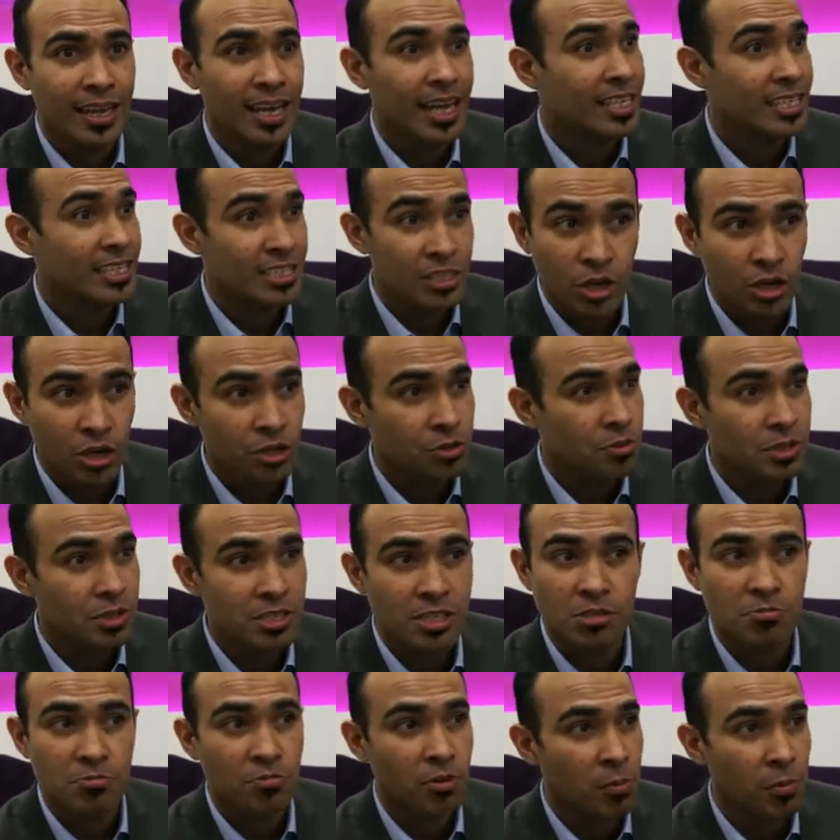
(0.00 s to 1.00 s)
it's not
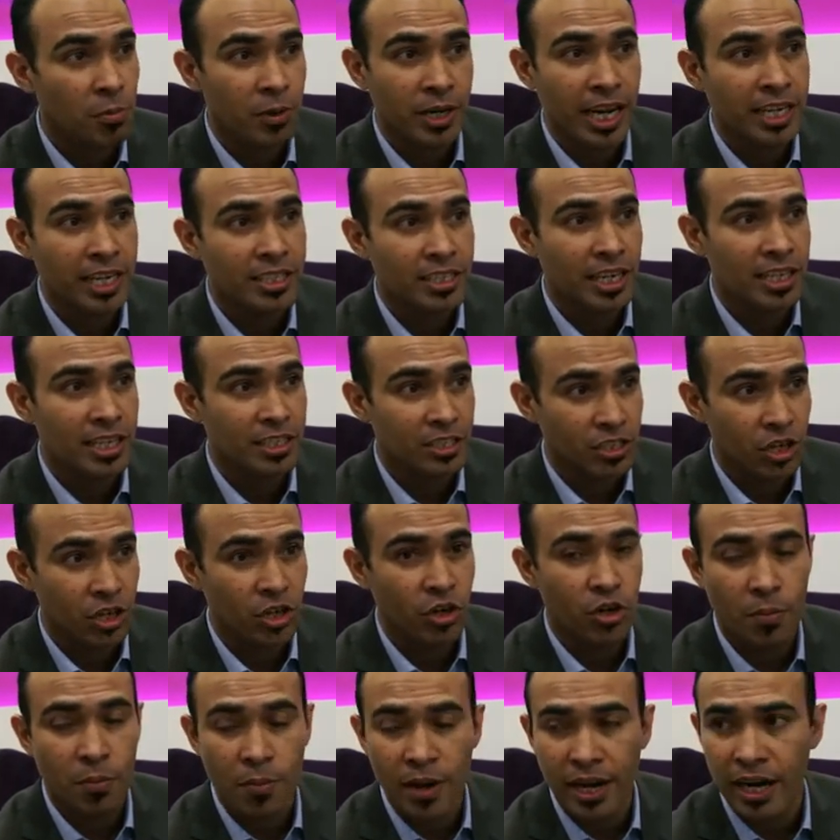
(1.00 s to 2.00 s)
reaching full potential, it's
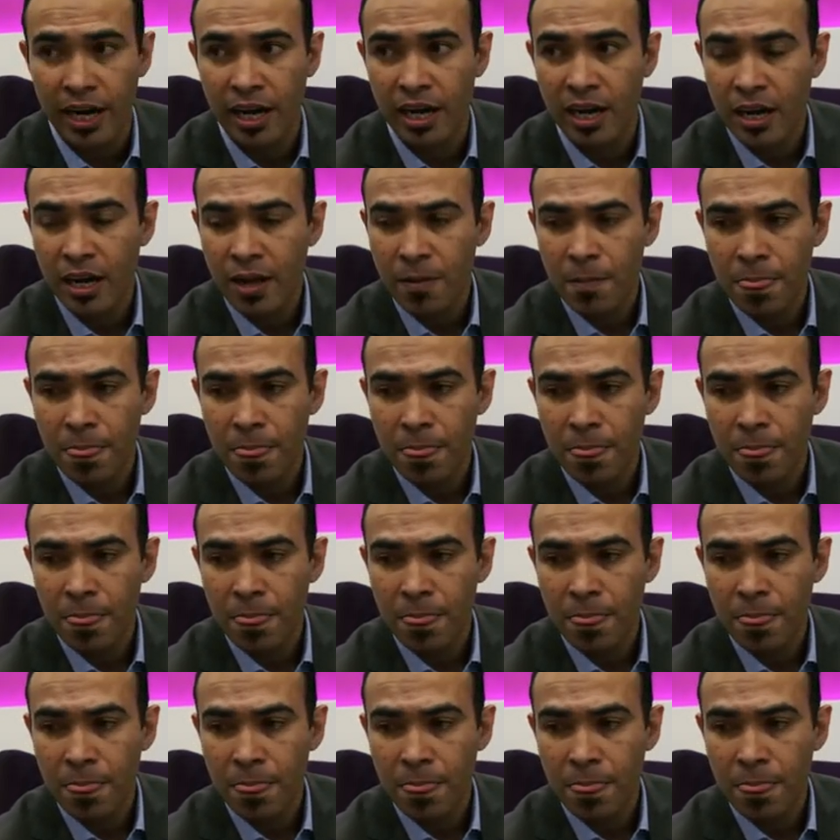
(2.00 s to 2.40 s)
going to go bigger.